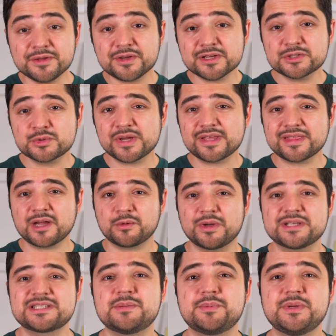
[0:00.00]
you can tweak that
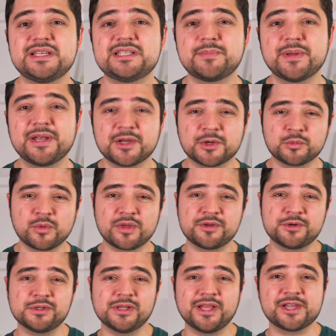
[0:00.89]
recipe depending on
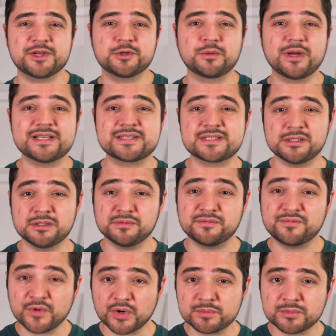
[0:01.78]
whether you like your rice a
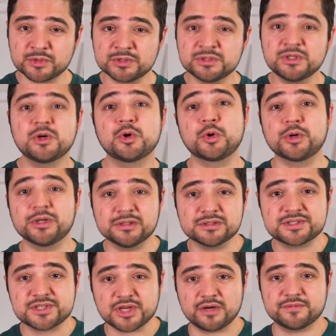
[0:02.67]
little firmer or a
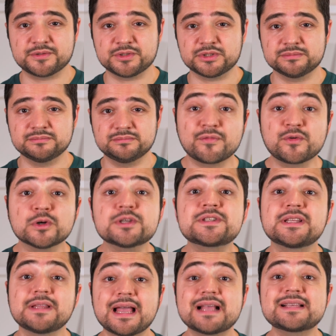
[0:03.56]
little softer. Of
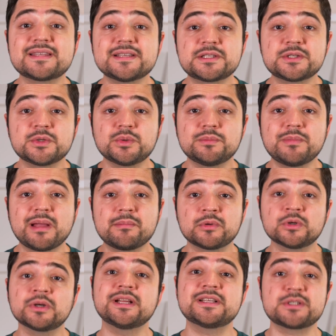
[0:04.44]
course, the last thing to
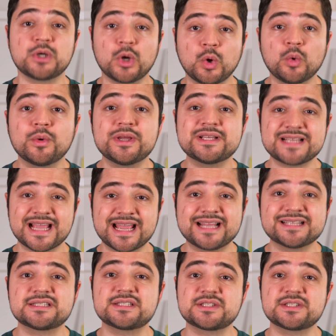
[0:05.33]
remember is always add